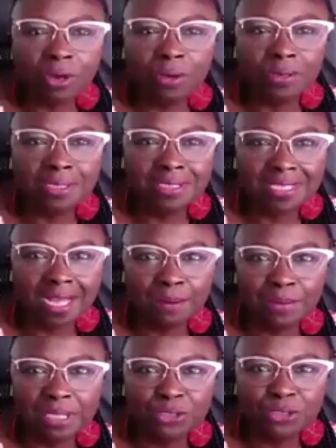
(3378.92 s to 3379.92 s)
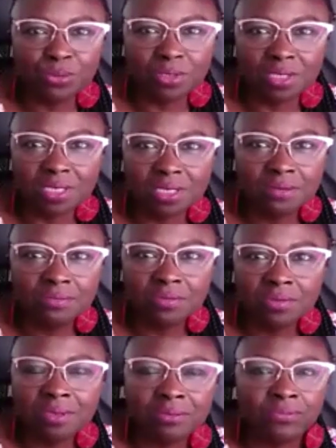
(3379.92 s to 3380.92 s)
on a job that you love.
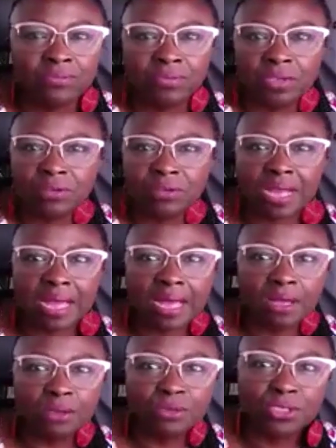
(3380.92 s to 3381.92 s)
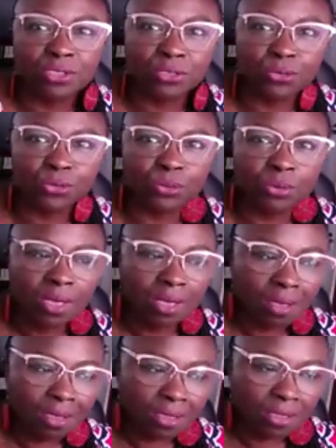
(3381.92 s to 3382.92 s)
Figure out how to
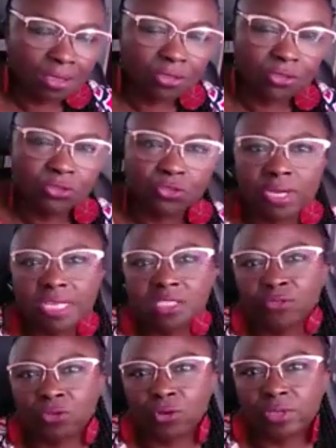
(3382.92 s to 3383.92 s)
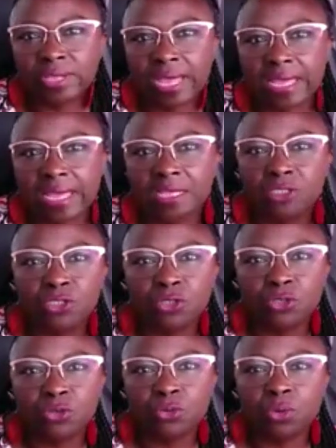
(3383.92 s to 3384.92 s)
transfer that
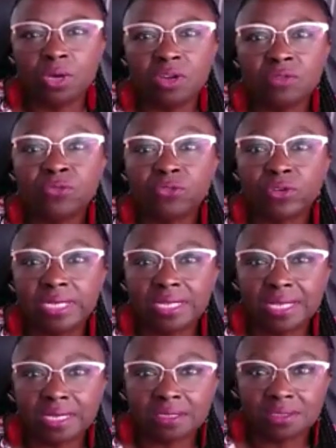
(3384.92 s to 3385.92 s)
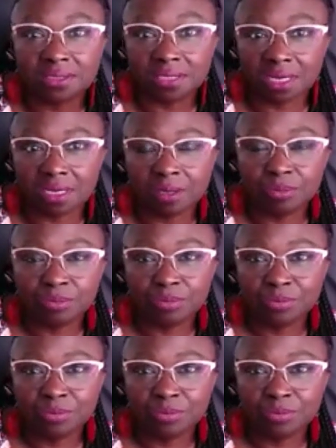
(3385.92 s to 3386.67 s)
into a freelance job.